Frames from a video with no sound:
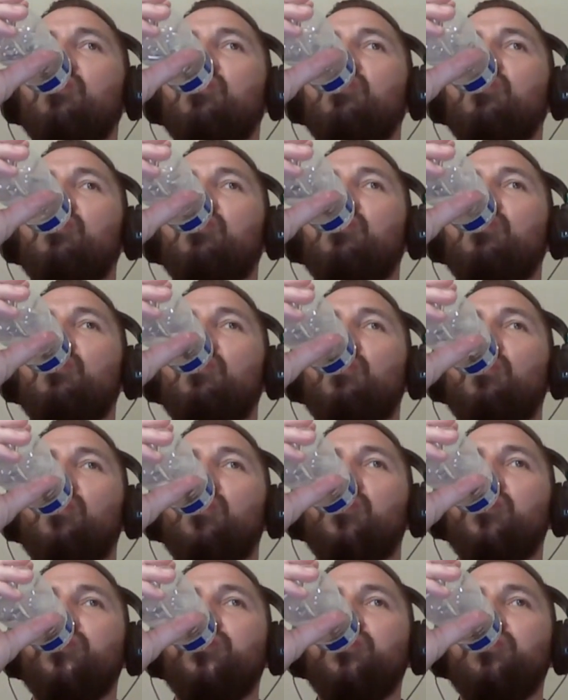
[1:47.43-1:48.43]

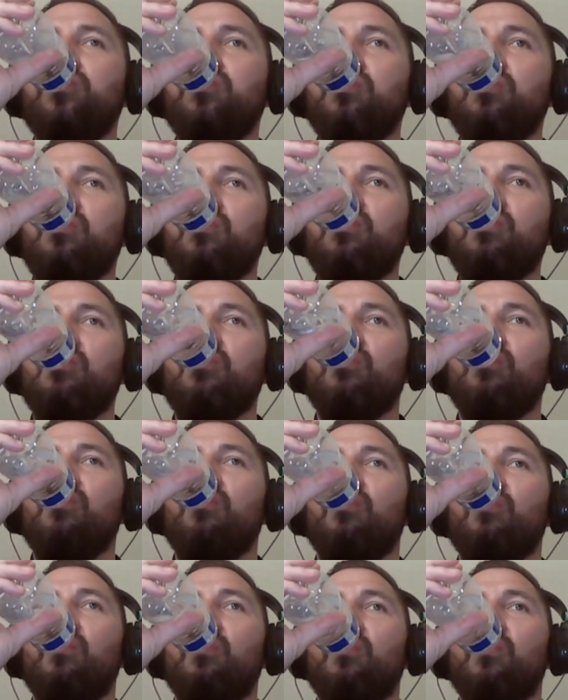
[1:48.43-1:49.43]

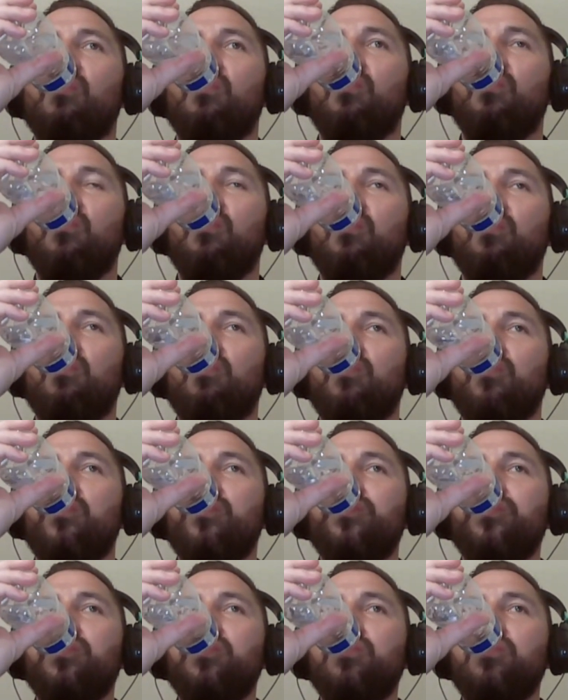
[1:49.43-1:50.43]

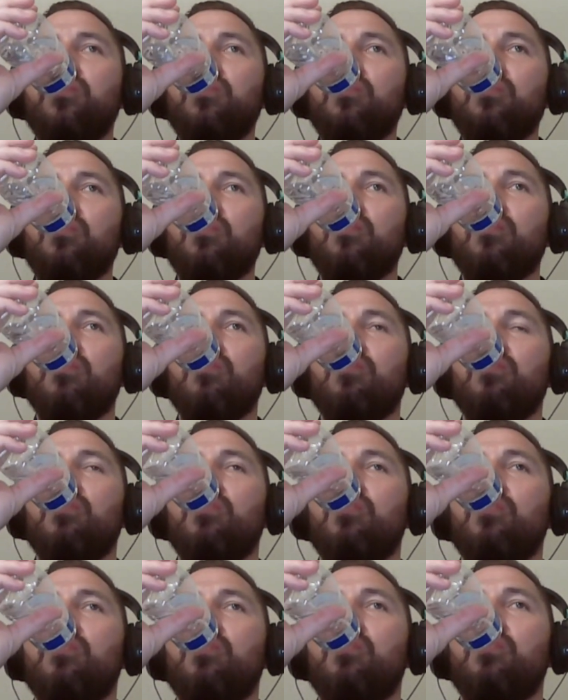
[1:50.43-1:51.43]

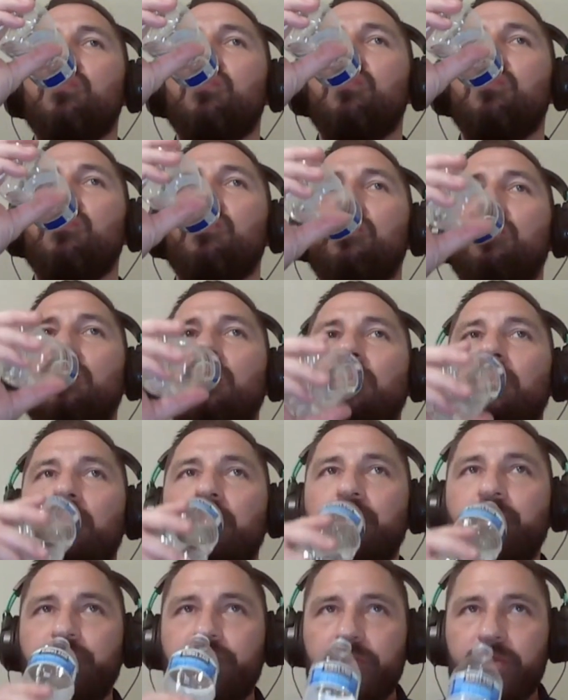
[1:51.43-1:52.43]

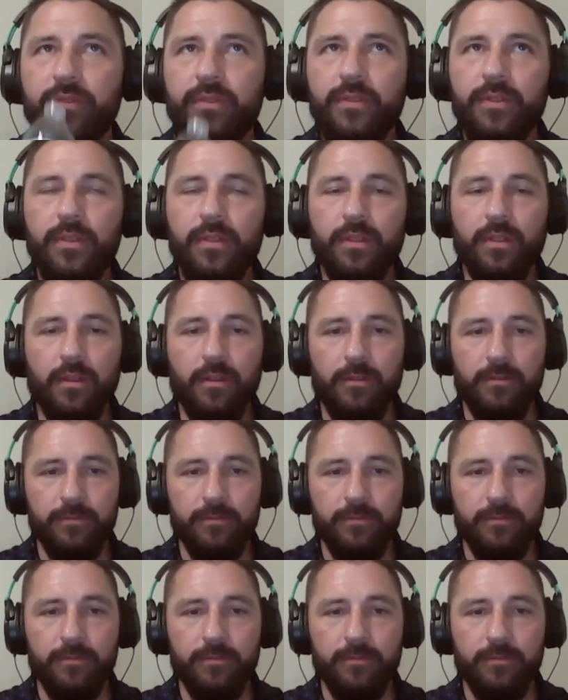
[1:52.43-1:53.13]
(not speaking)